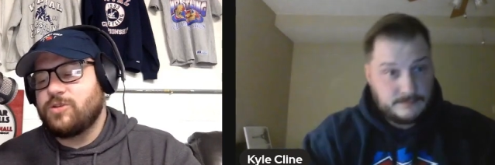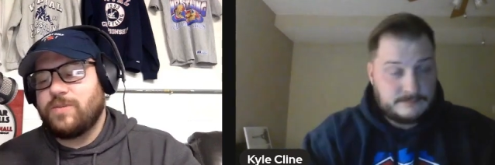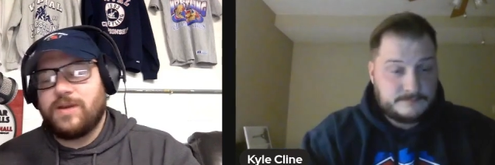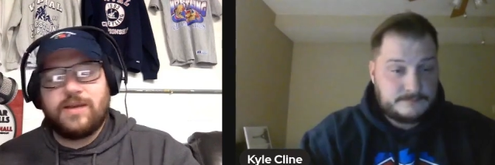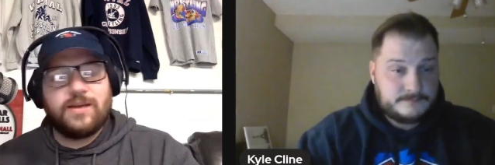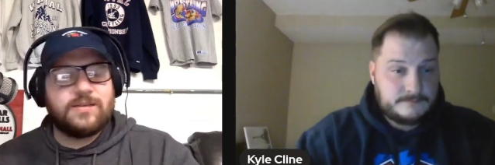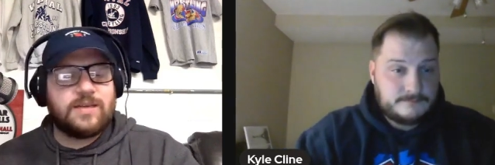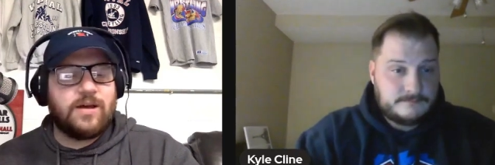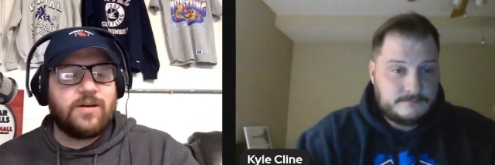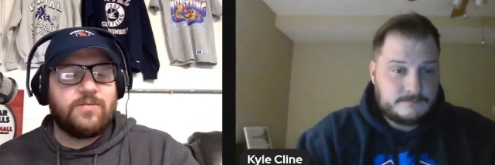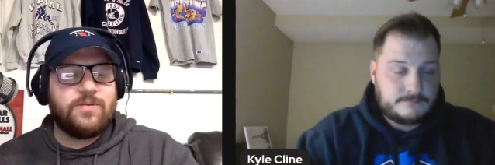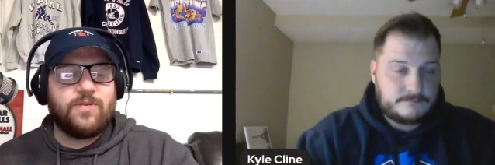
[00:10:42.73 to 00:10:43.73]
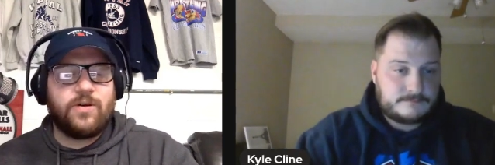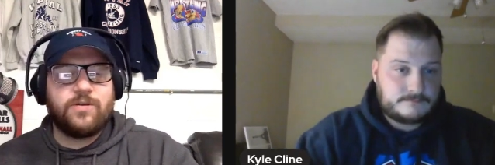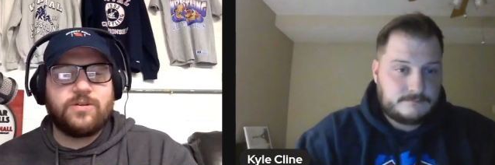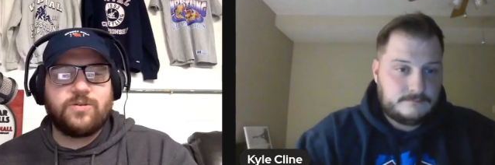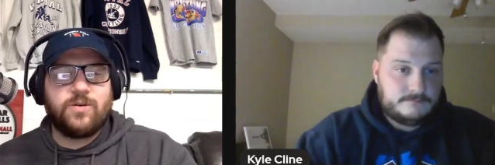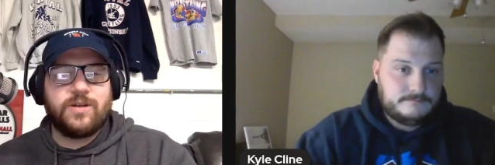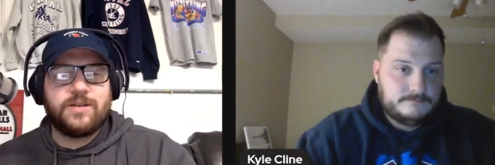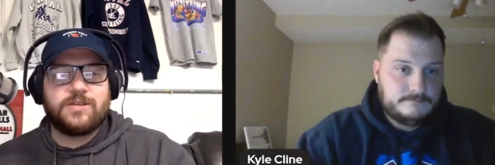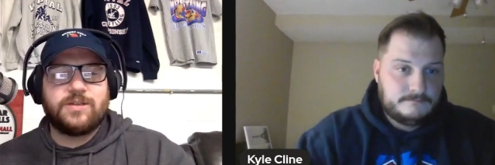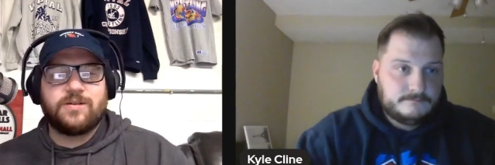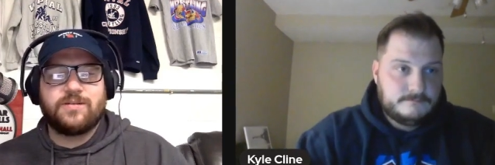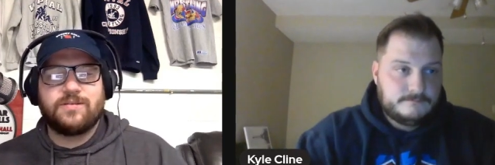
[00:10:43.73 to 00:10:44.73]
Speaker 1: medias. How can we follow your squad this
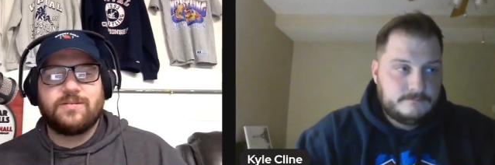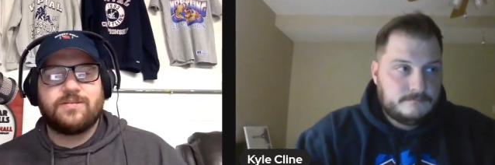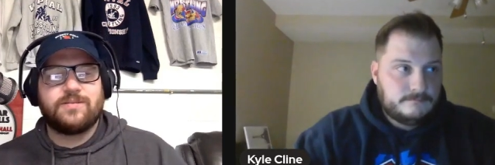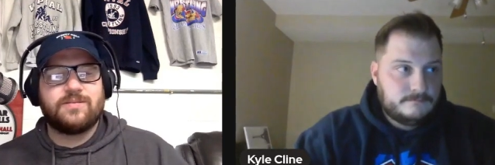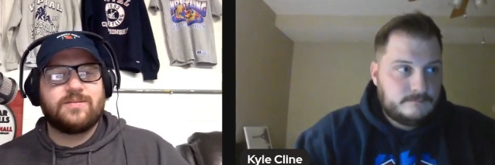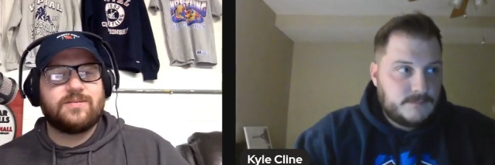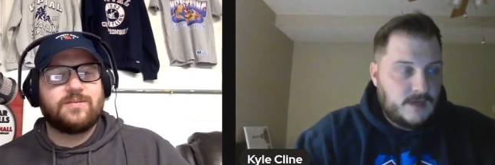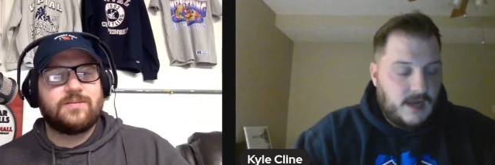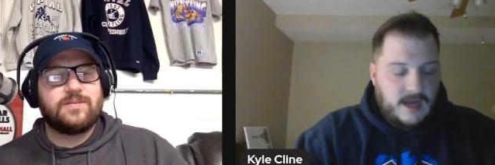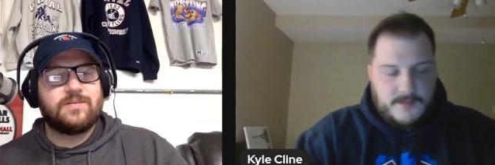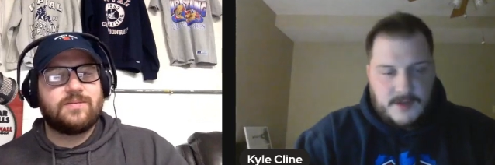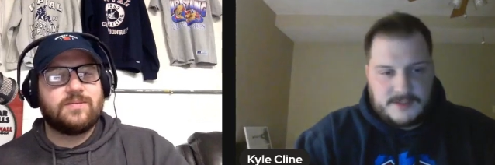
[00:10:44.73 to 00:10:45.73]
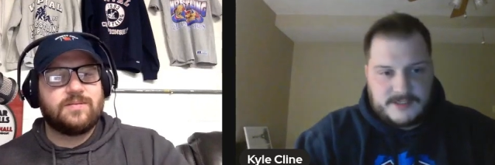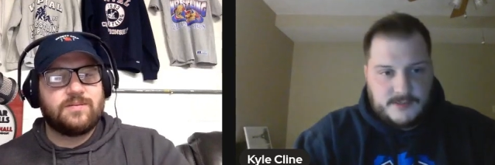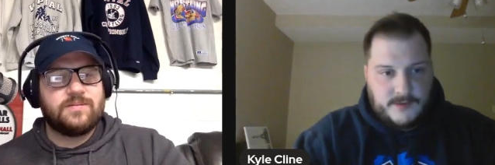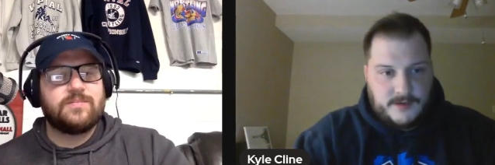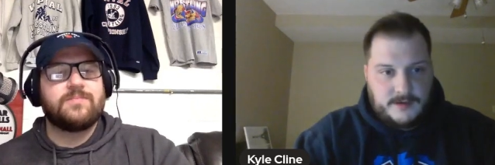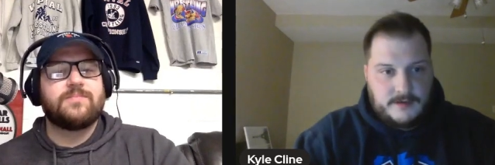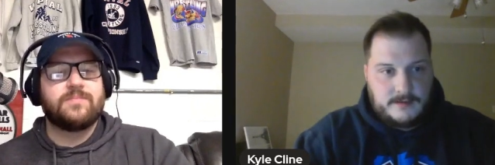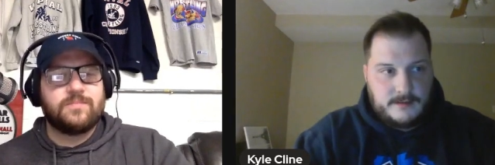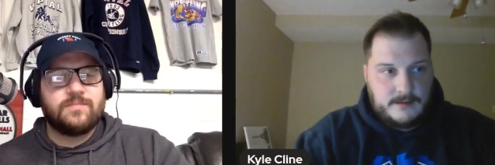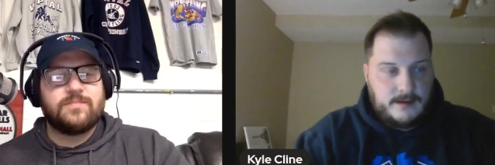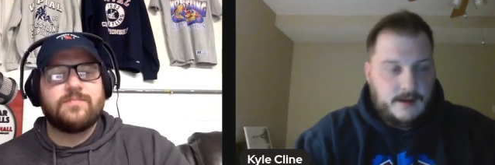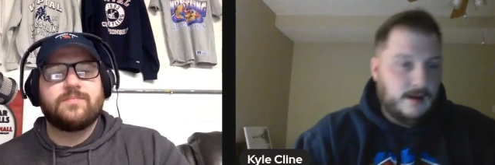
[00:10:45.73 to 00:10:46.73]
year?
Speaker 2: Uh, mostly Twitter.
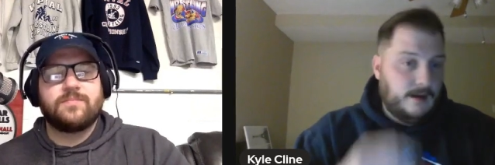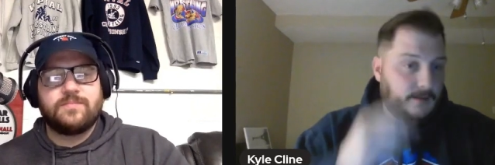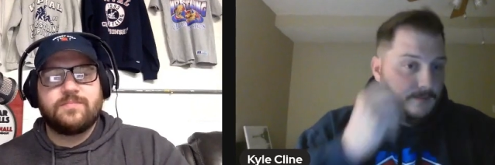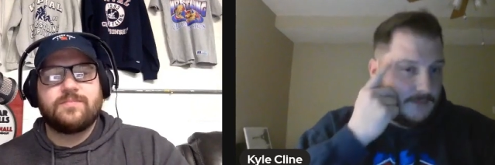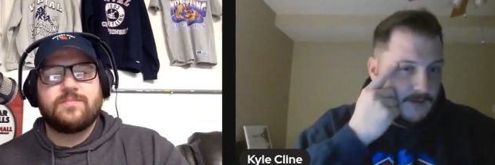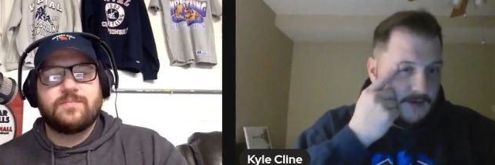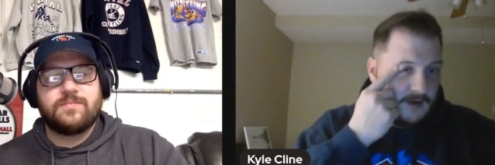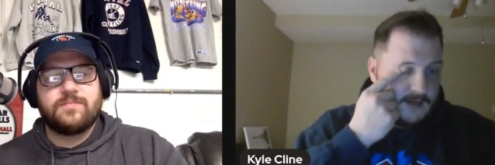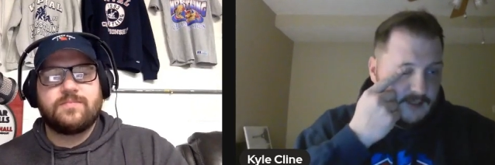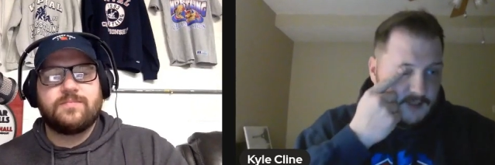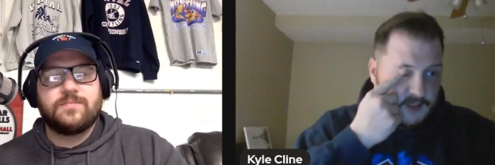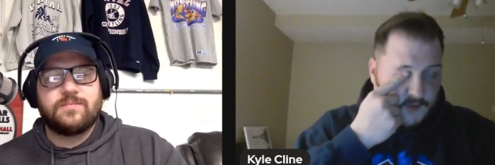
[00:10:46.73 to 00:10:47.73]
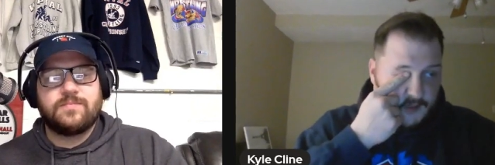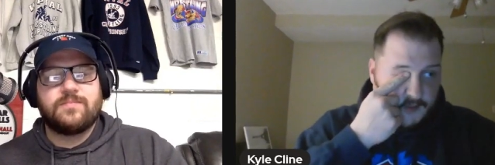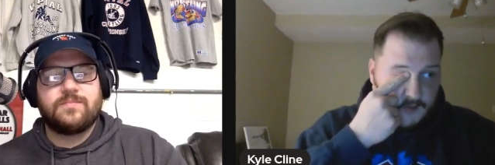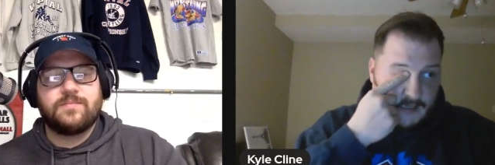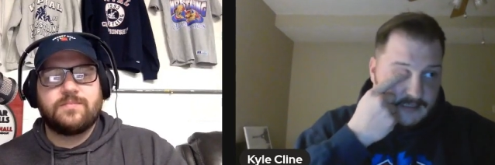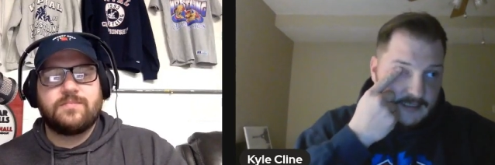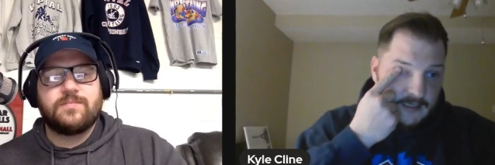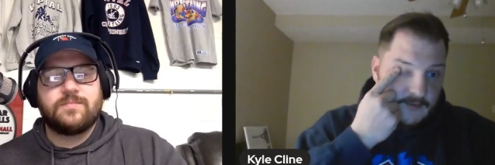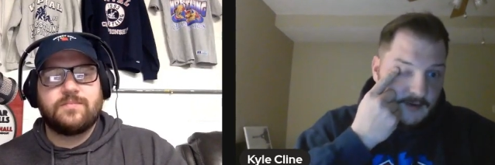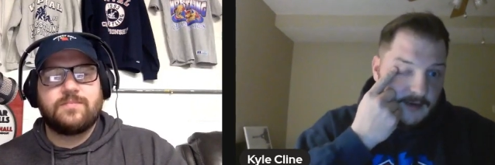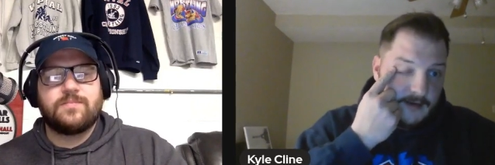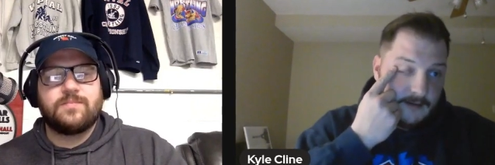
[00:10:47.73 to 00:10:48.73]
Um, you know, I usually tweet at you guys
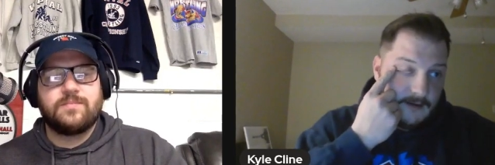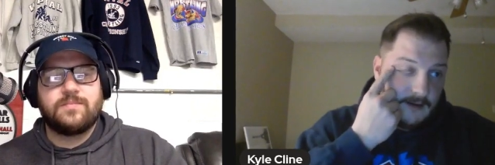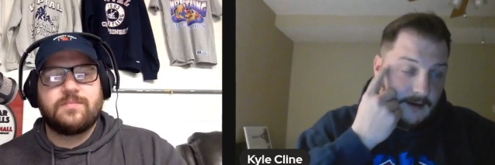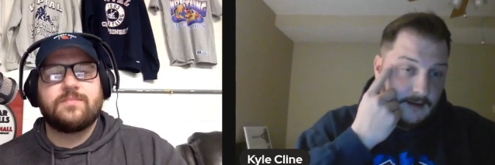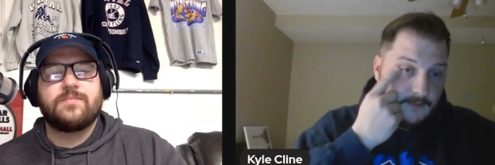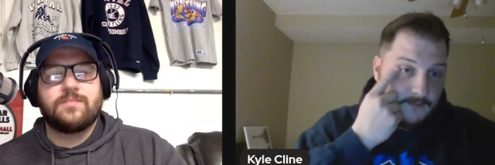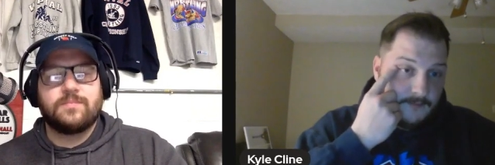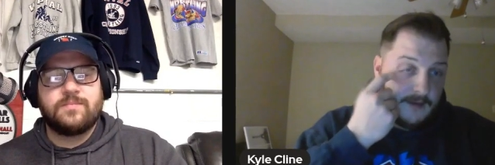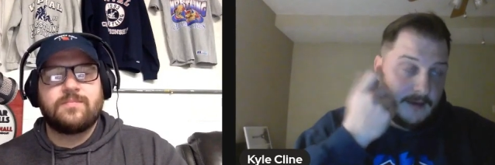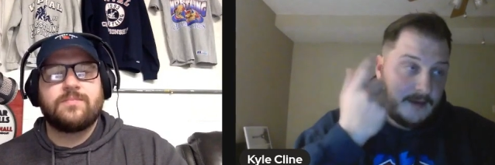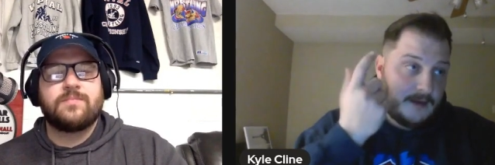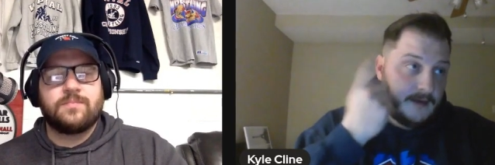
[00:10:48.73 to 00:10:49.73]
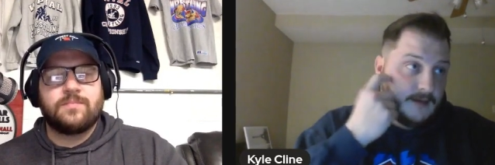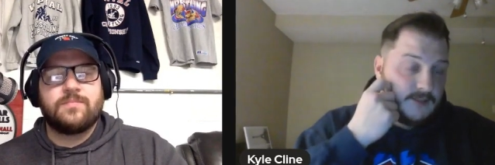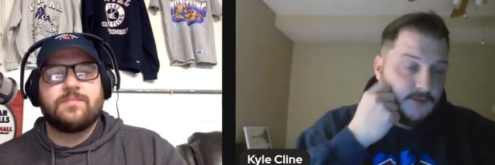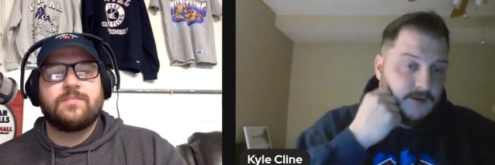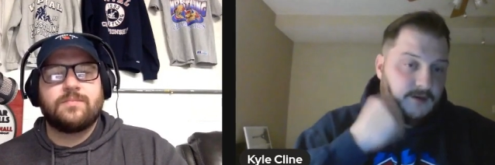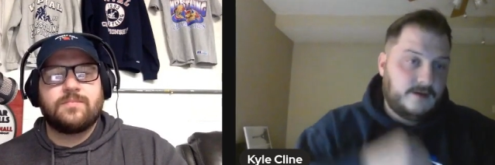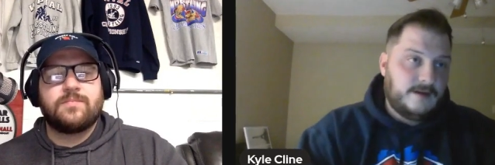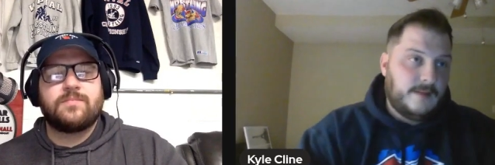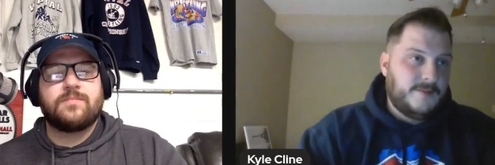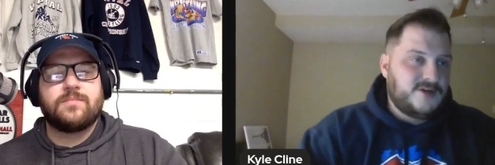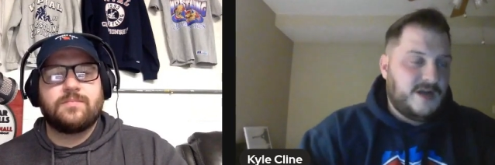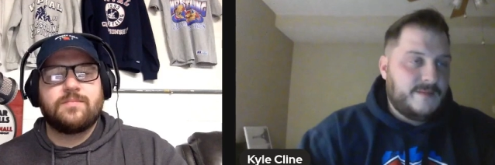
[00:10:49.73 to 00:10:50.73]
anyway. Um, Twitter. I'm gonna
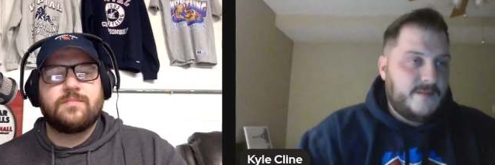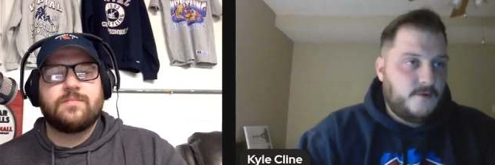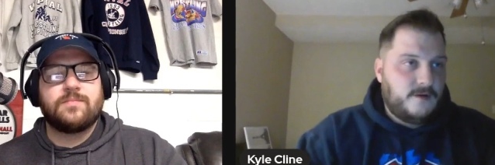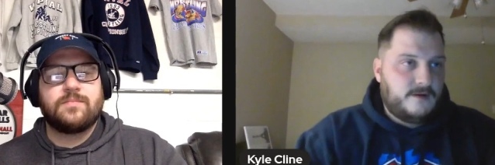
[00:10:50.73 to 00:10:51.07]
try to be more like